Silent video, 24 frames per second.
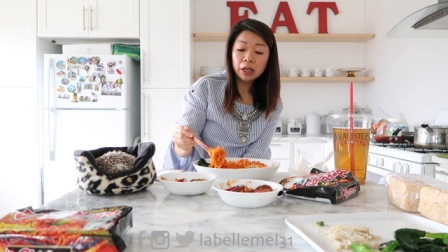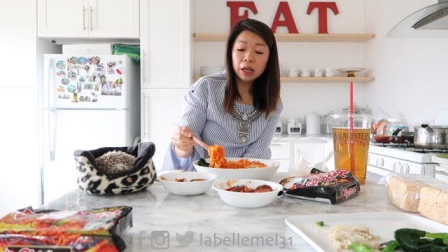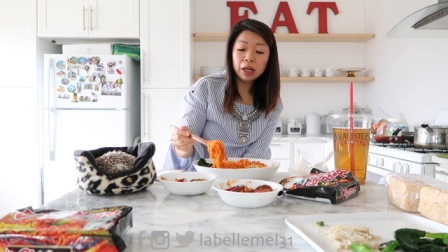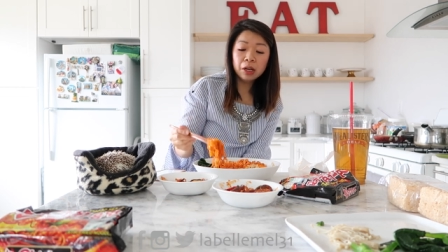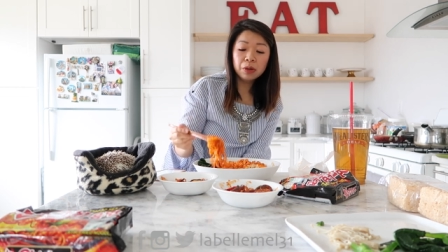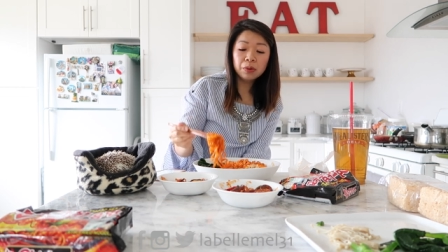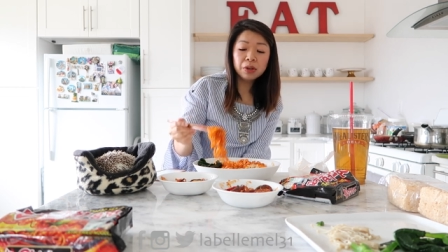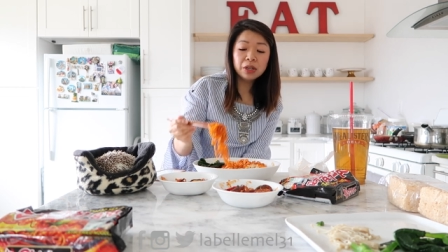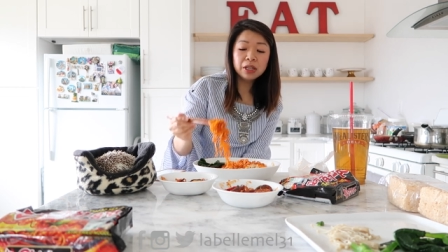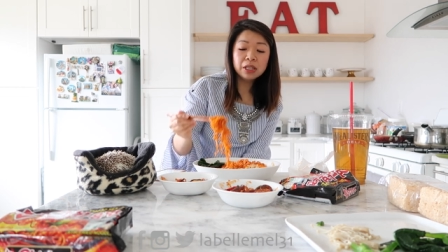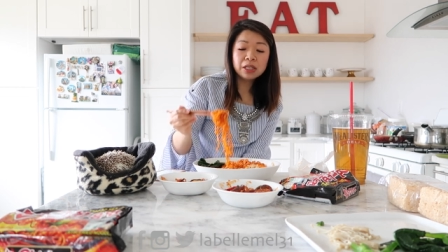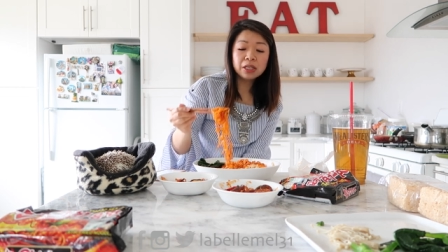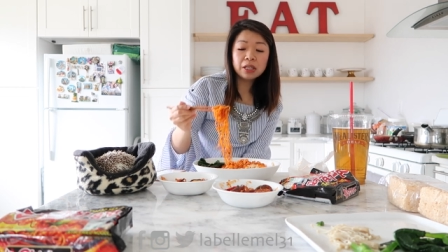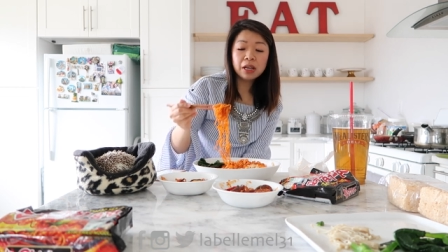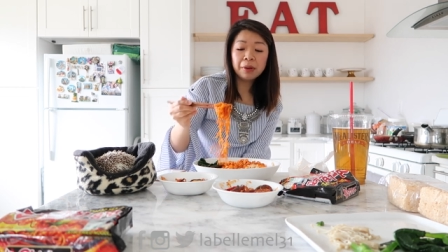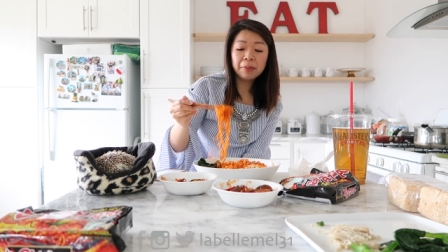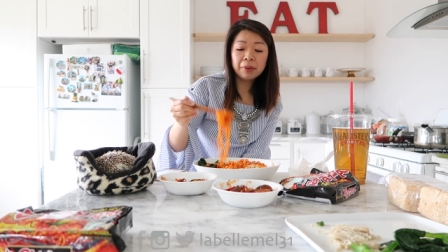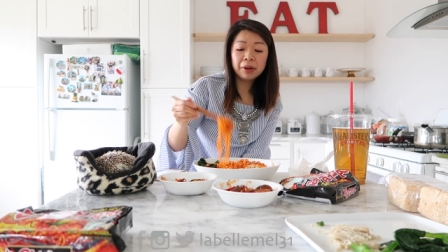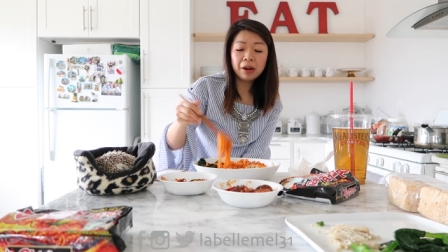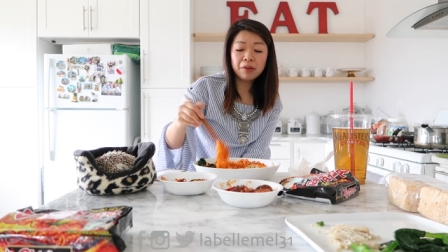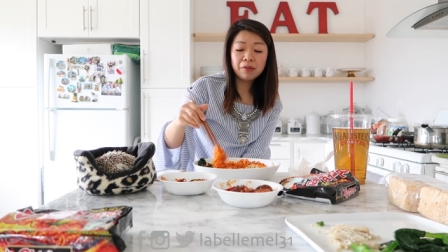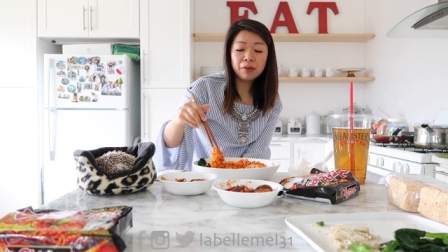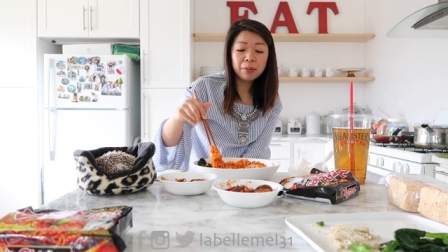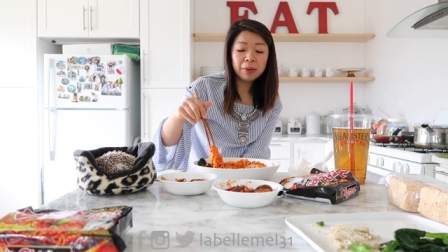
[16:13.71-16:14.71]
and it was i
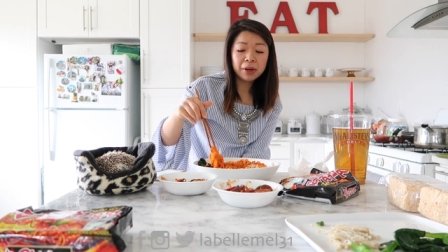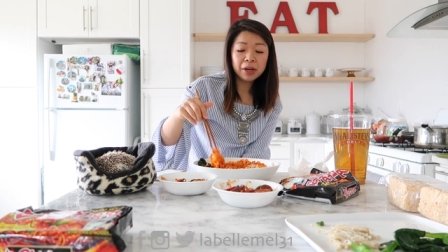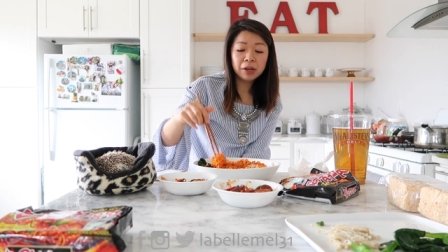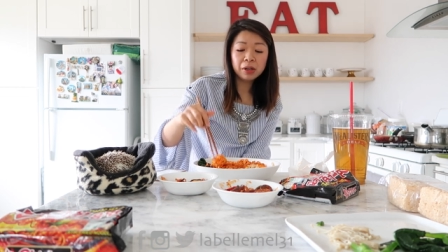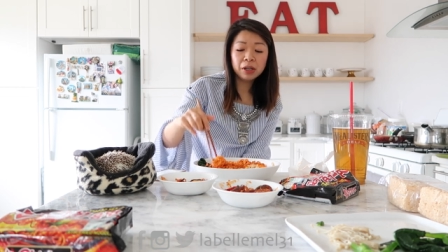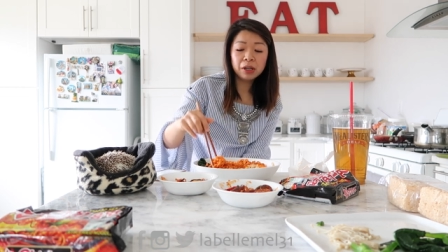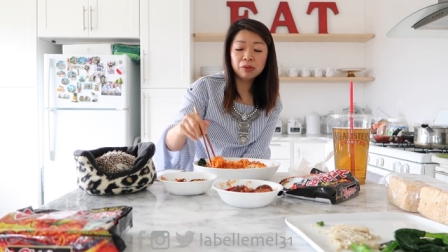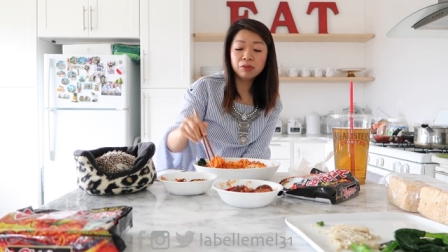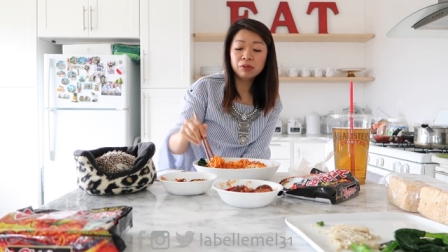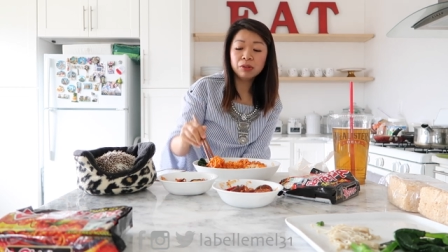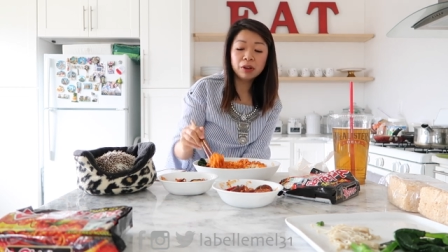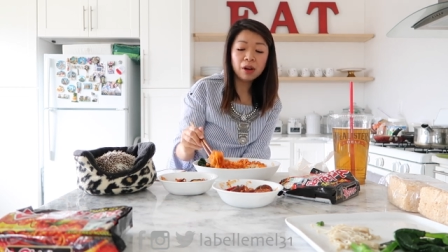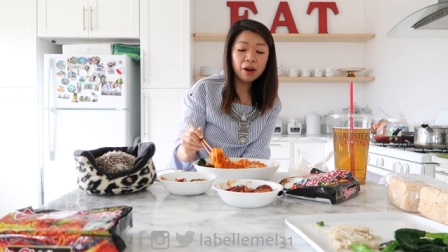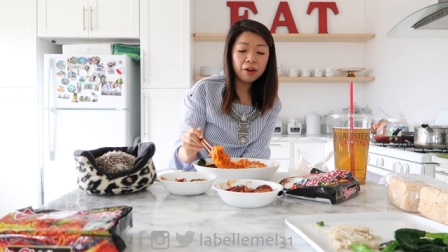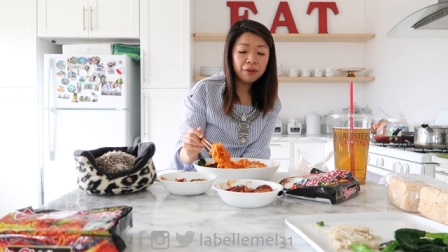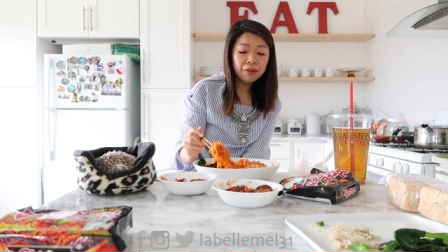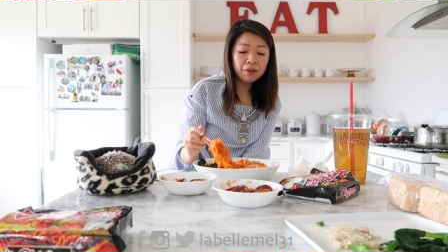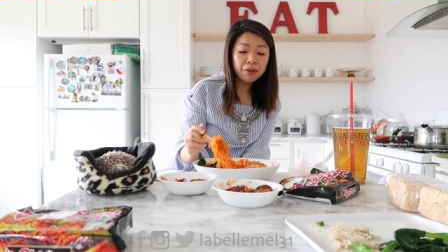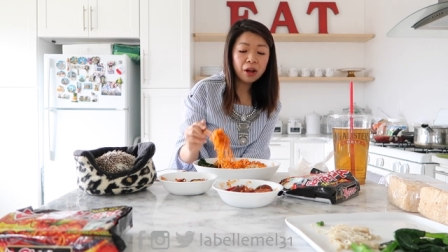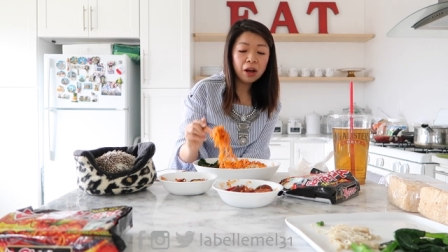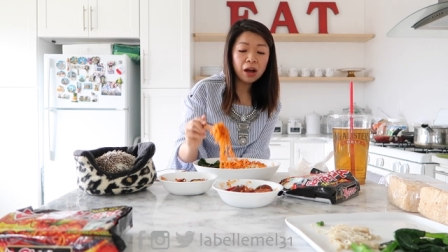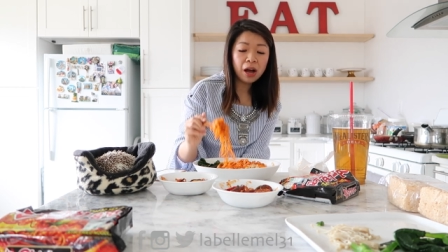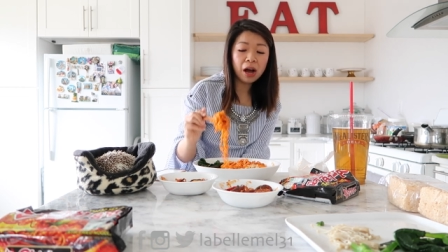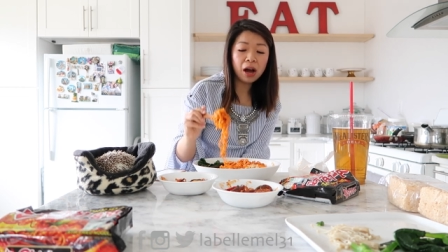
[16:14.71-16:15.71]
mean everybody
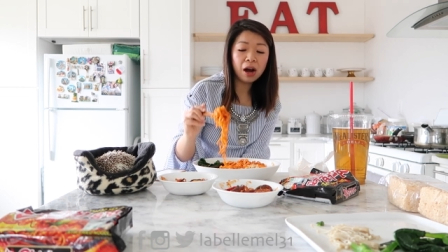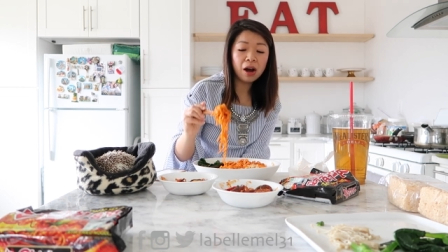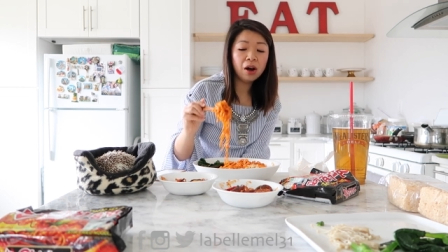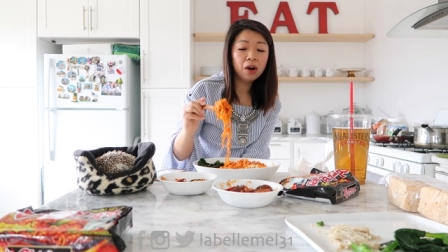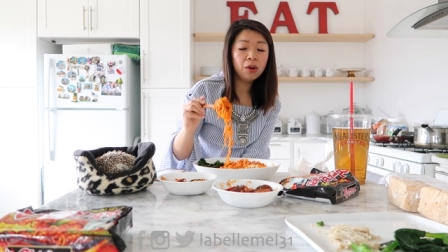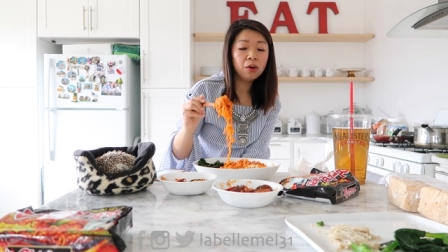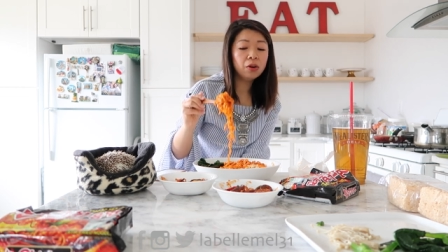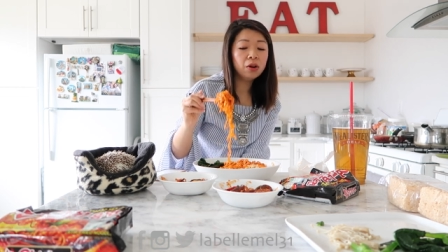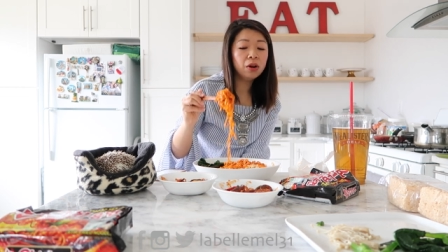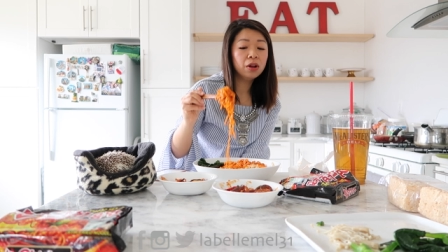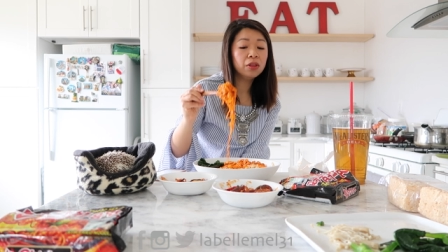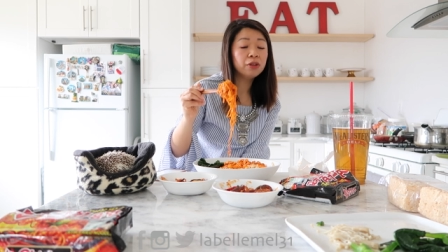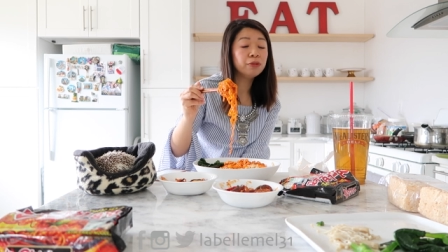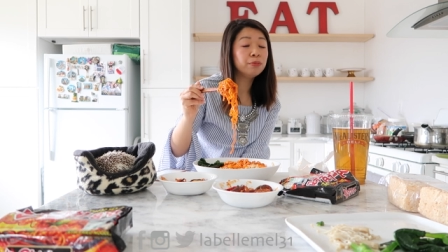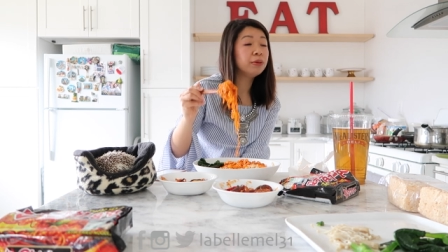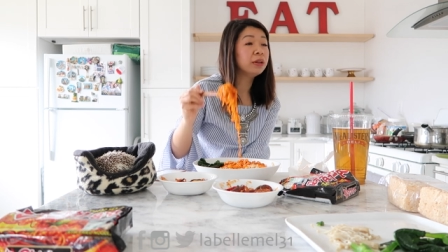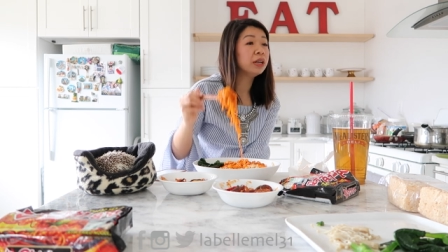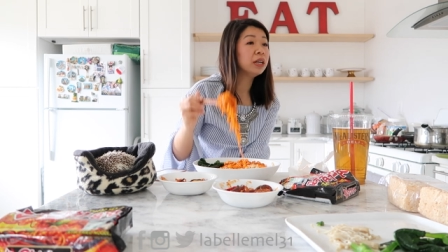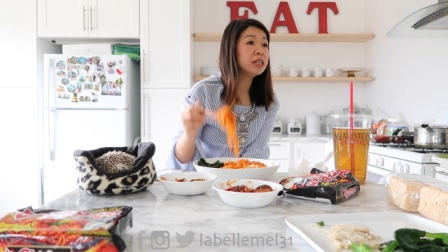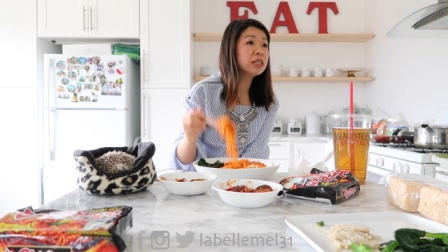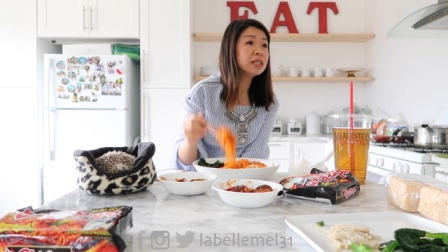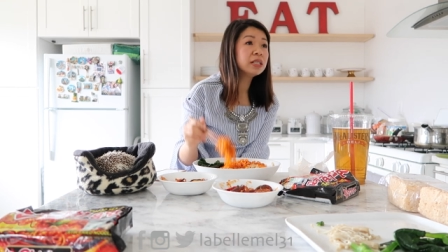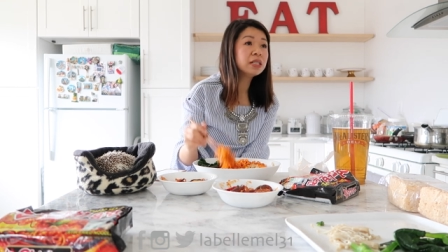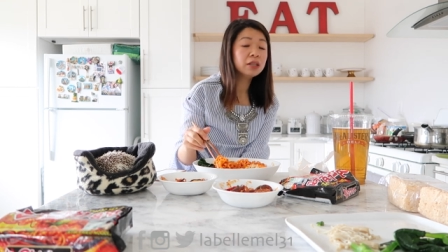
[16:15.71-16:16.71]
loved how the
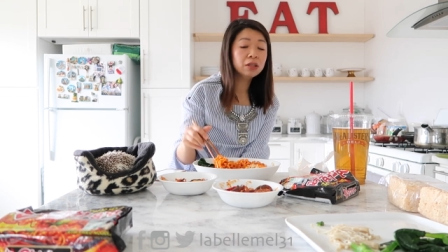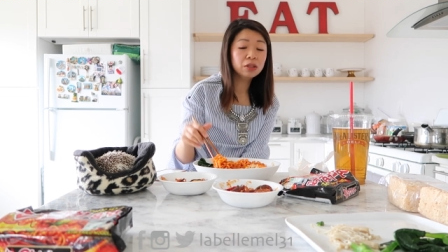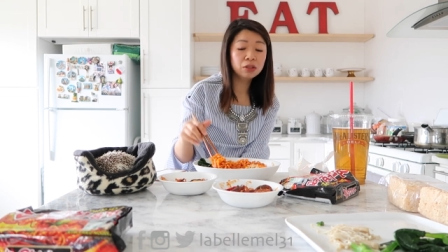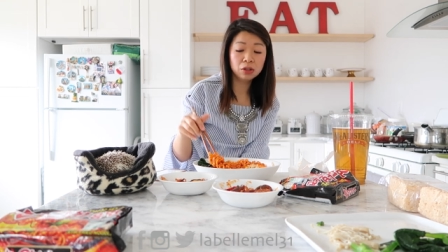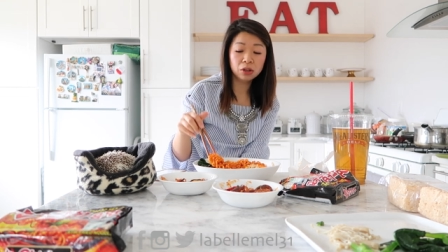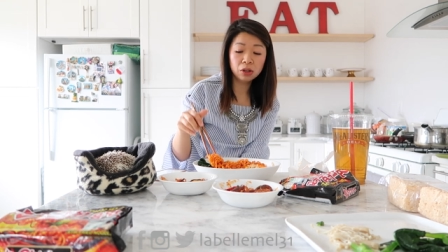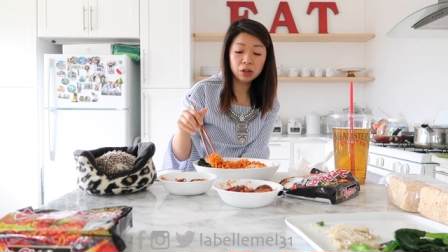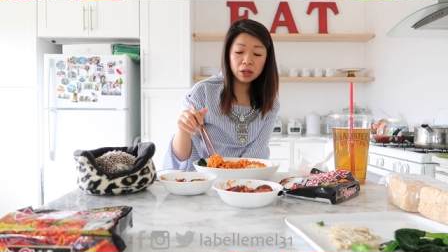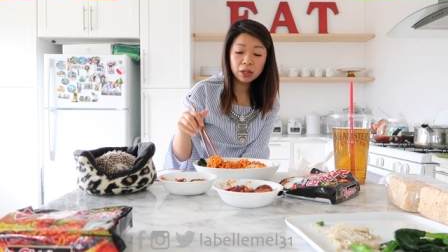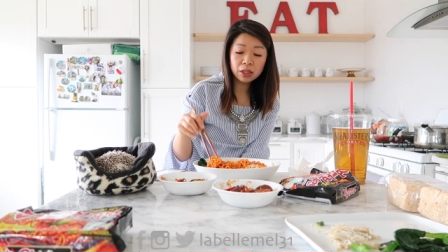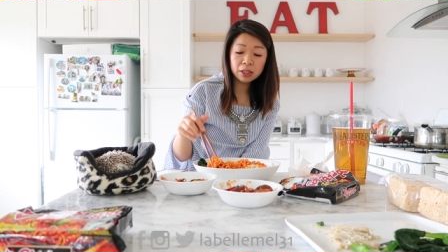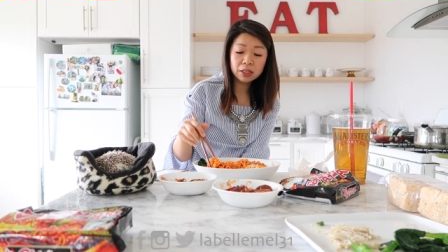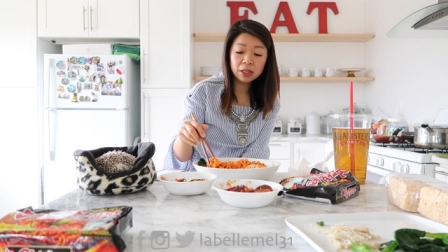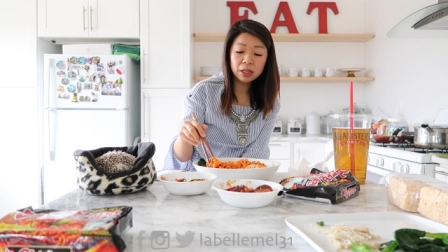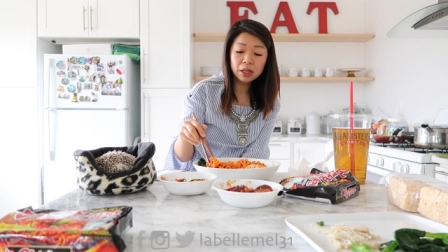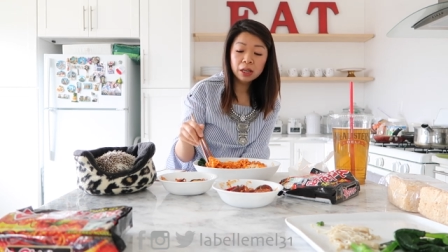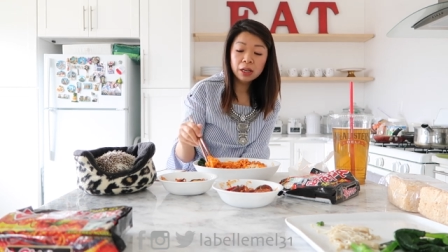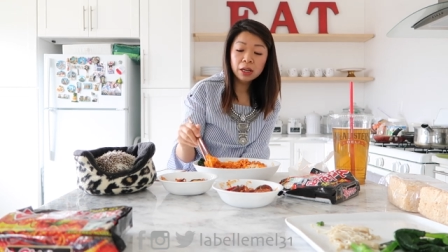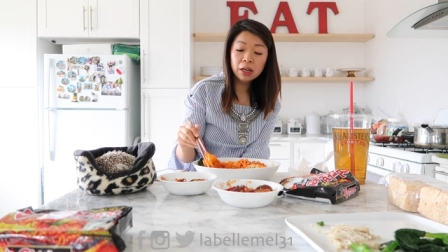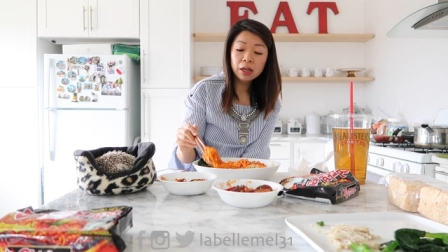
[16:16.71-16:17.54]
place looked